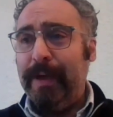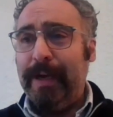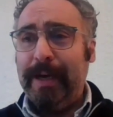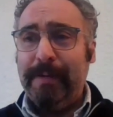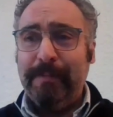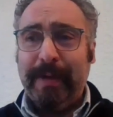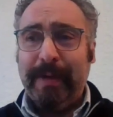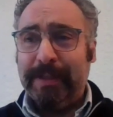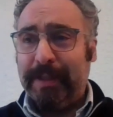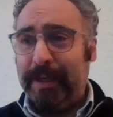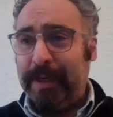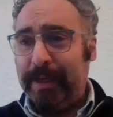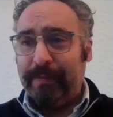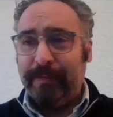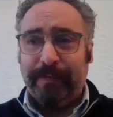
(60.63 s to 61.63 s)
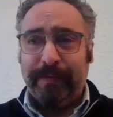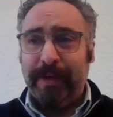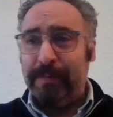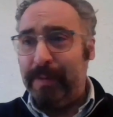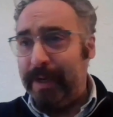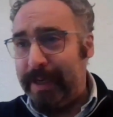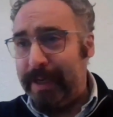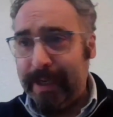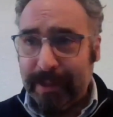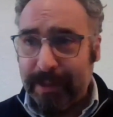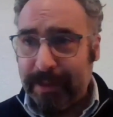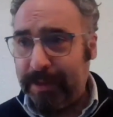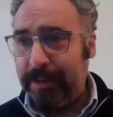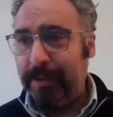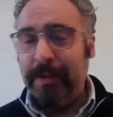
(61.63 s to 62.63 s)
It means can feed my
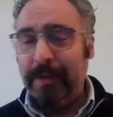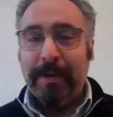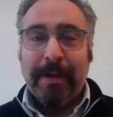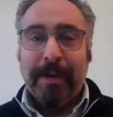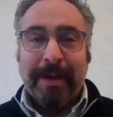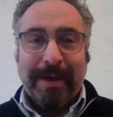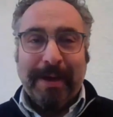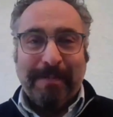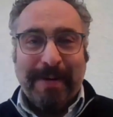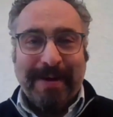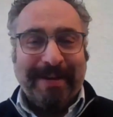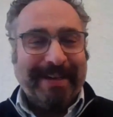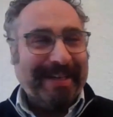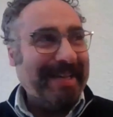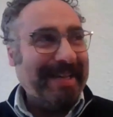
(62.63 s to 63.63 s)
kids. I'm